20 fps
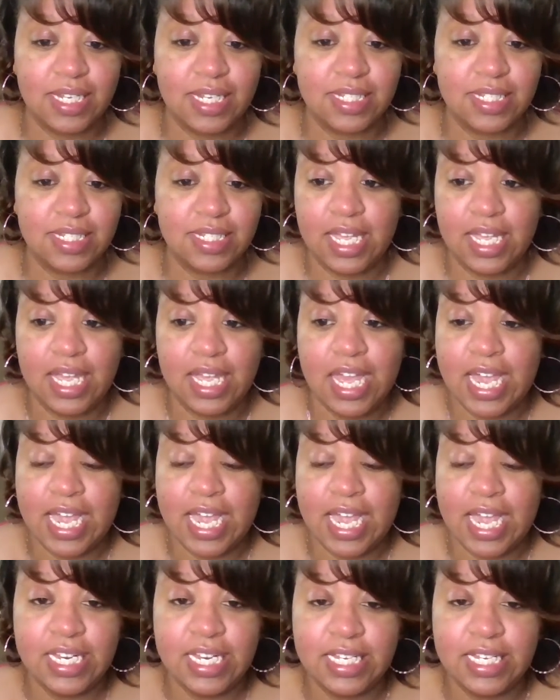He it
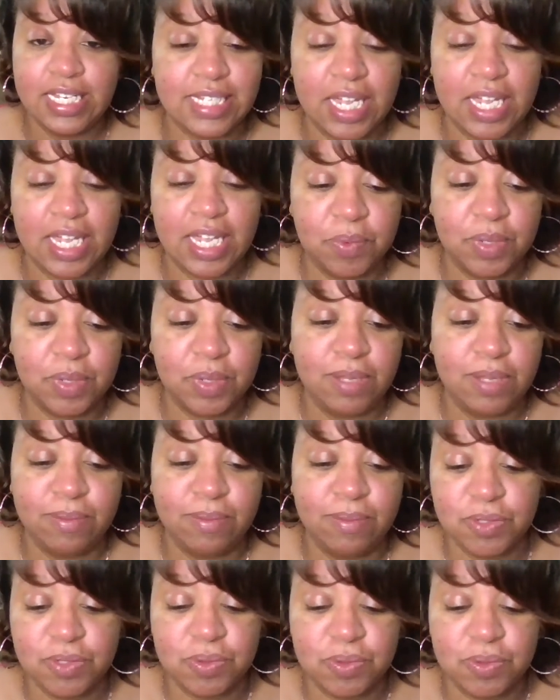didn't say what he was
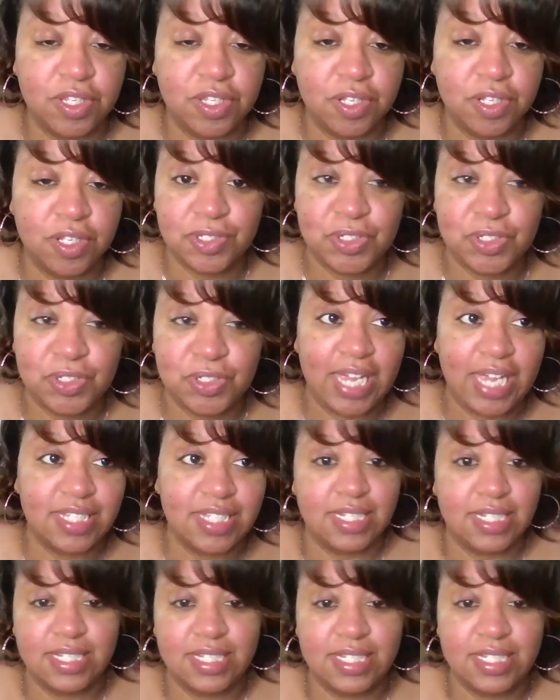doing in those two days. It
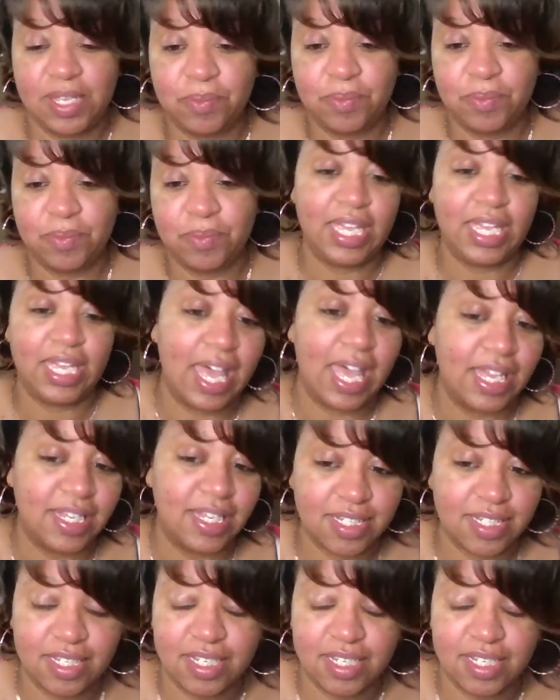didn't say what he had
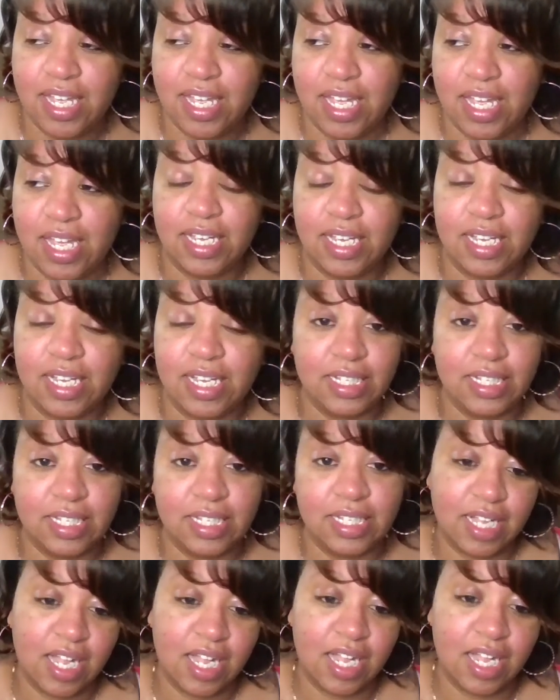to
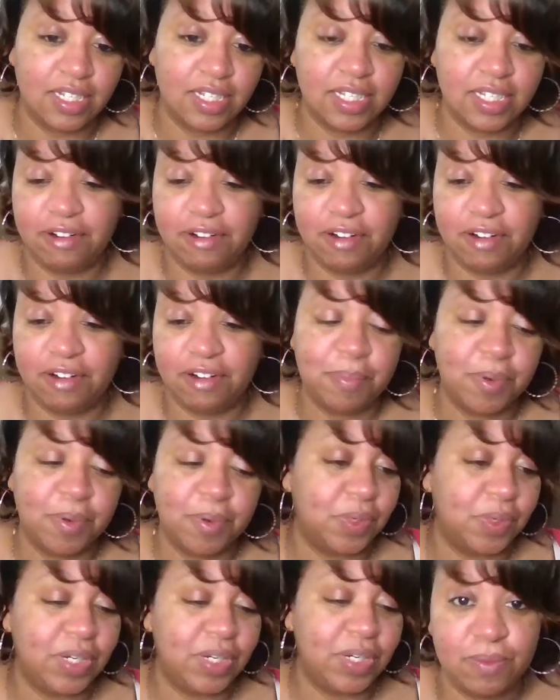uh, clear up or what
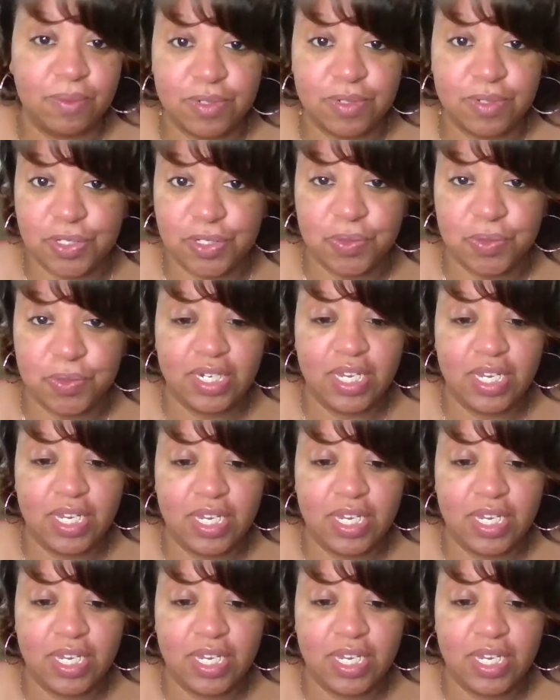he was doing.